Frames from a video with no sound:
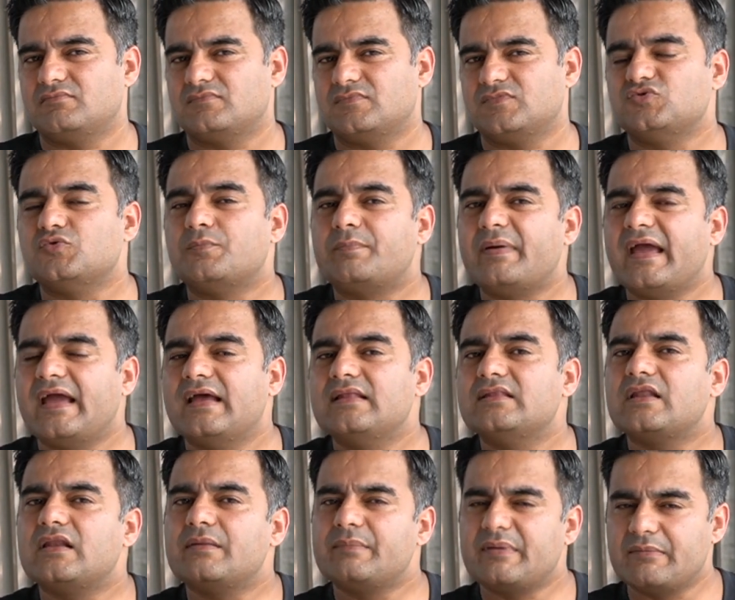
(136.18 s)
You pay a
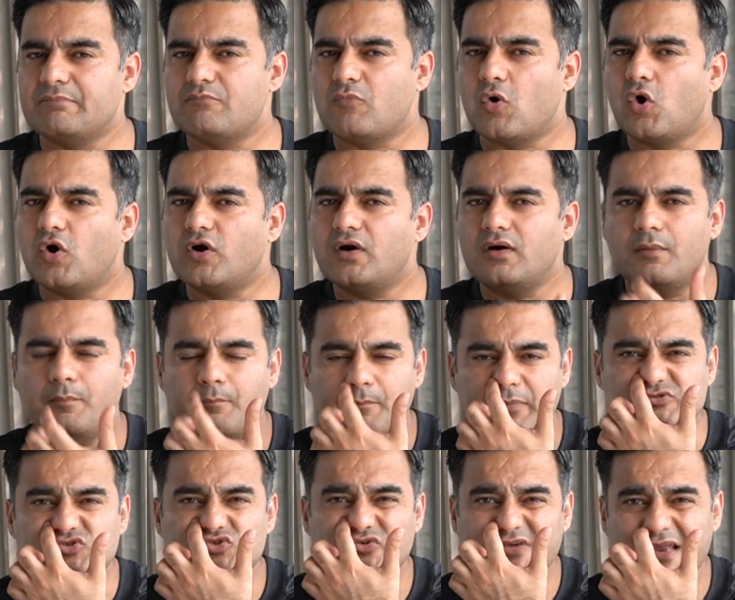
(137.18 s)
little bit more,
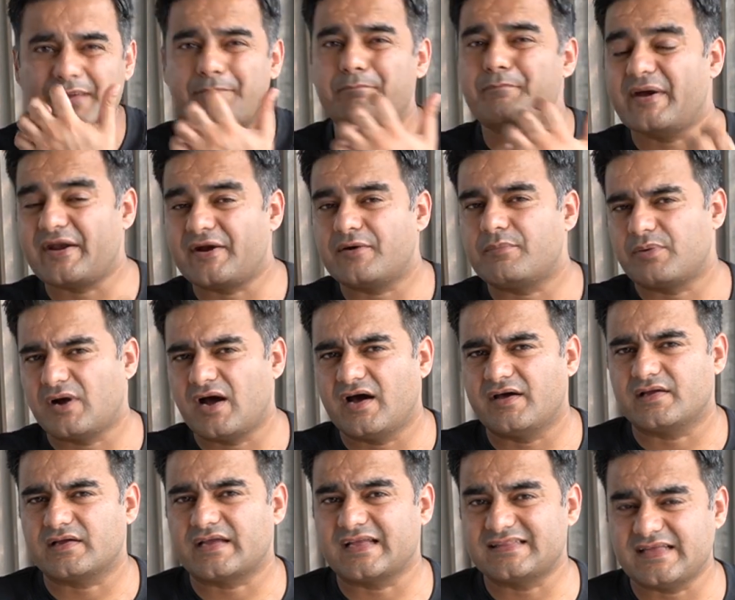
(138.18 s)
but you get a better
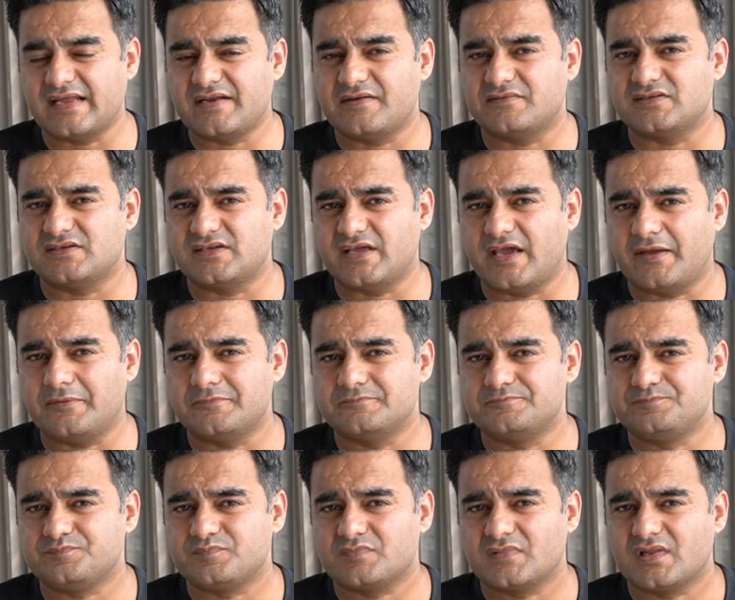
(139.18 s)
product at the end of the day.
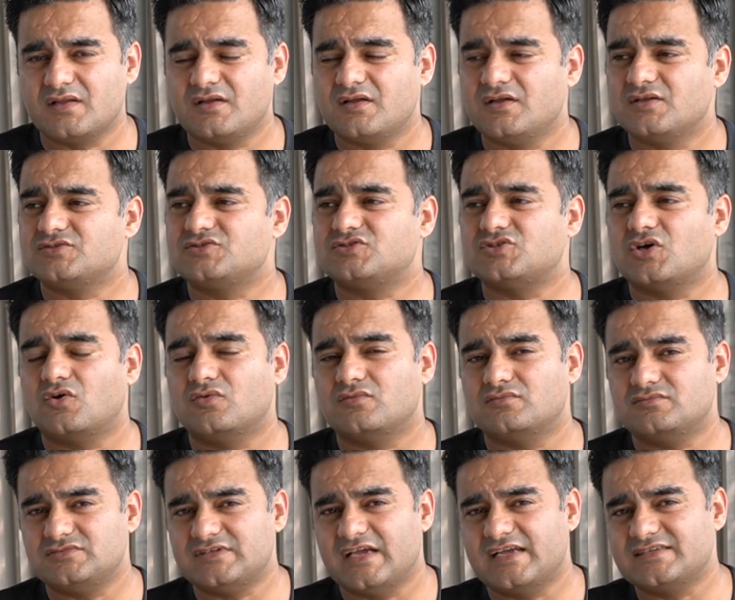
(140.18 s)
So
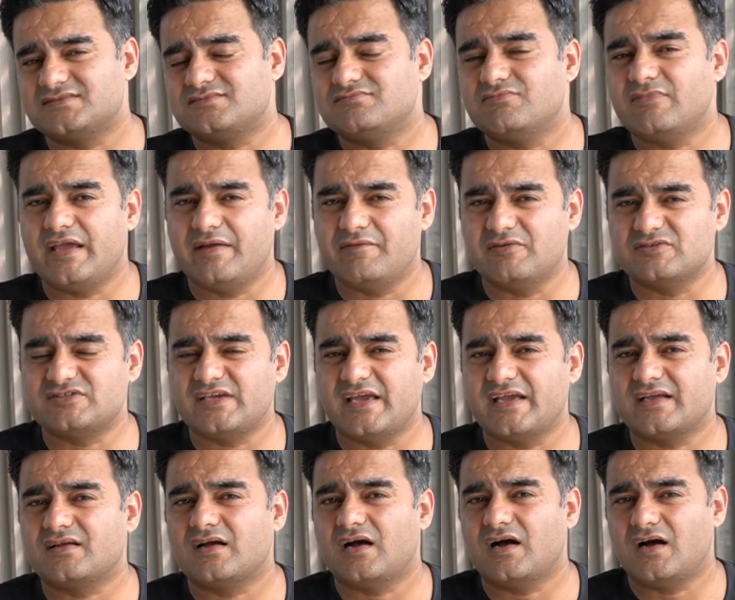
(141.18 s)
yes, it will
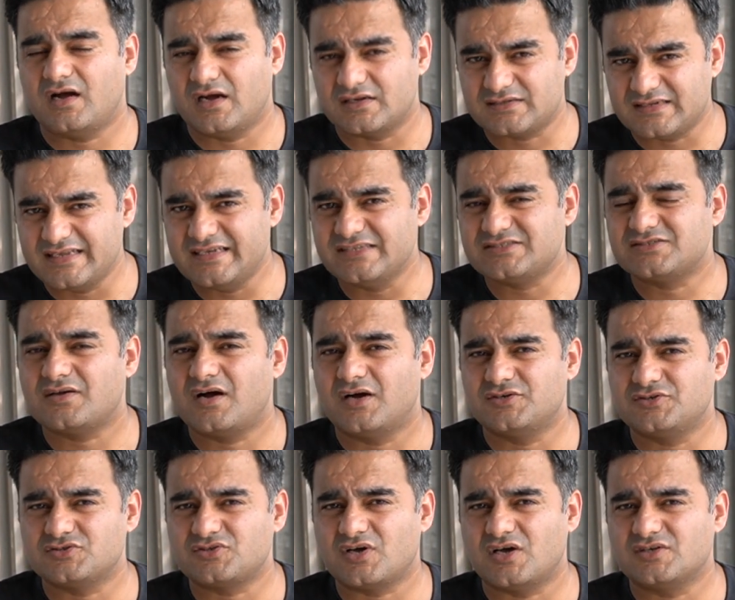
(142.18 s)
take at least
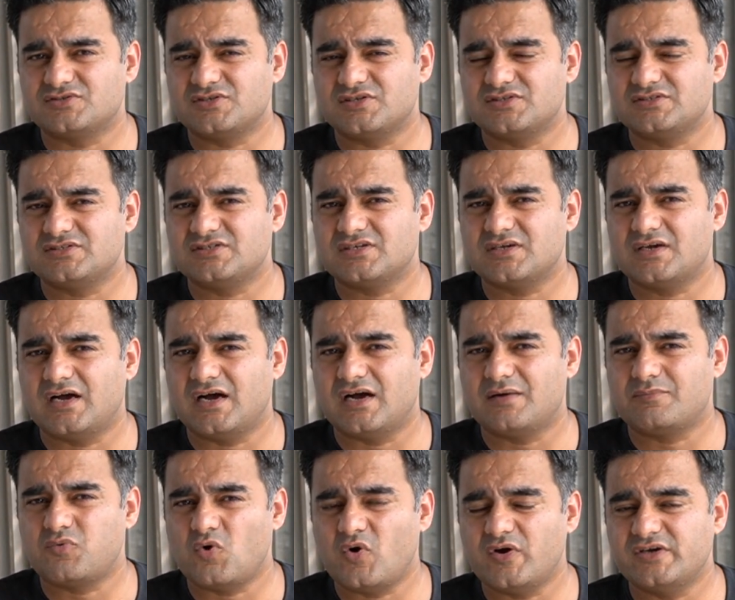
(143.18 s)
100,000
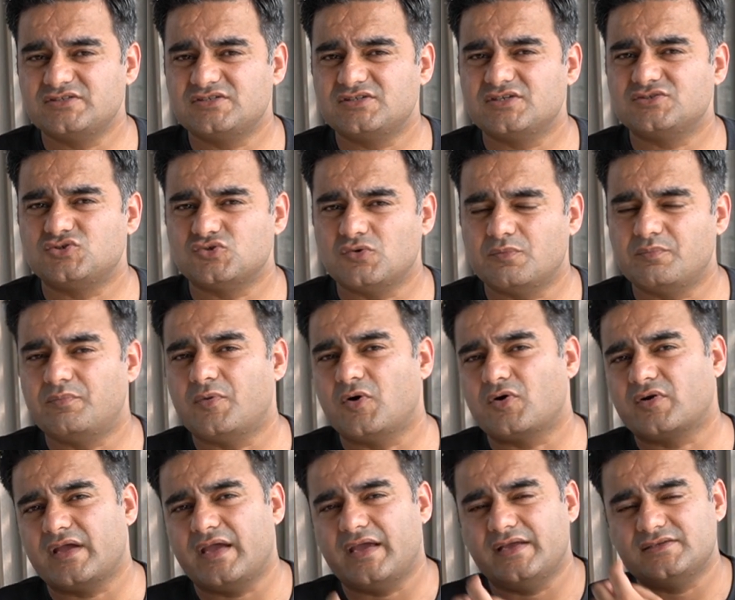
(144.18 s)
points to
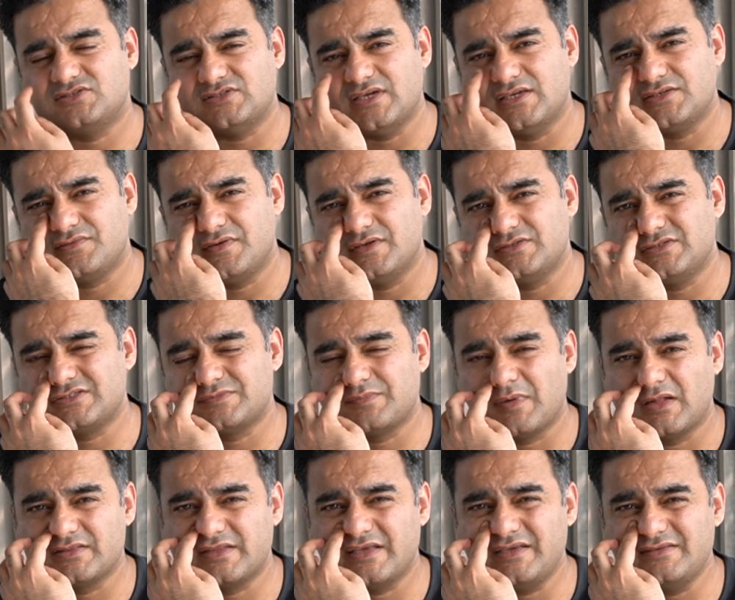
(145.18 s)
book in St. Regis
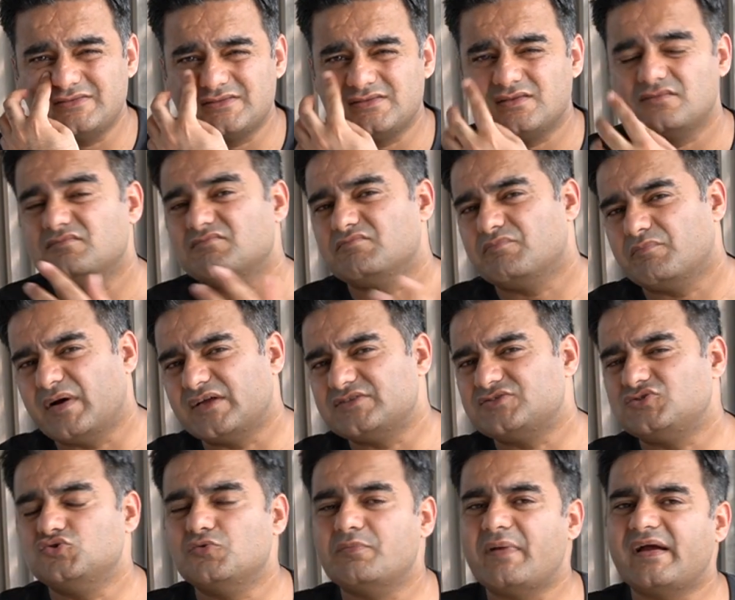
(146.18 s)
Maldives, but
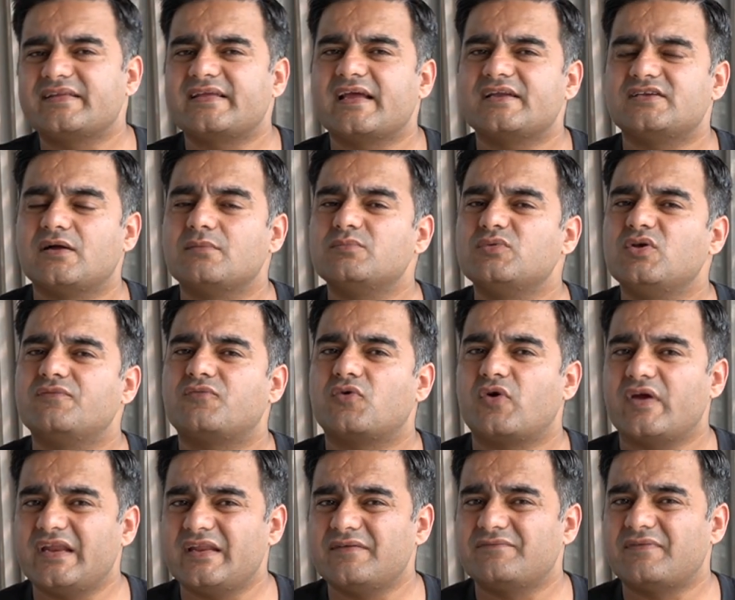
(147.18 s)
you might get W for
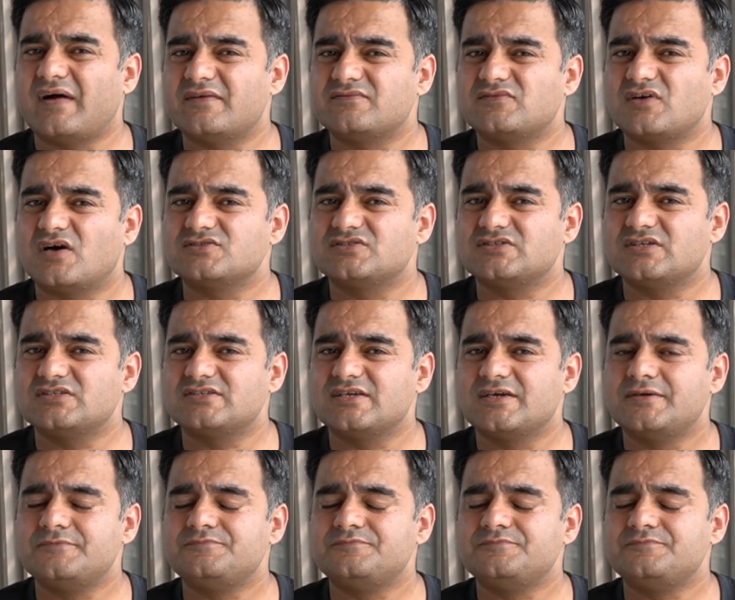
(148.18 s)
85,000.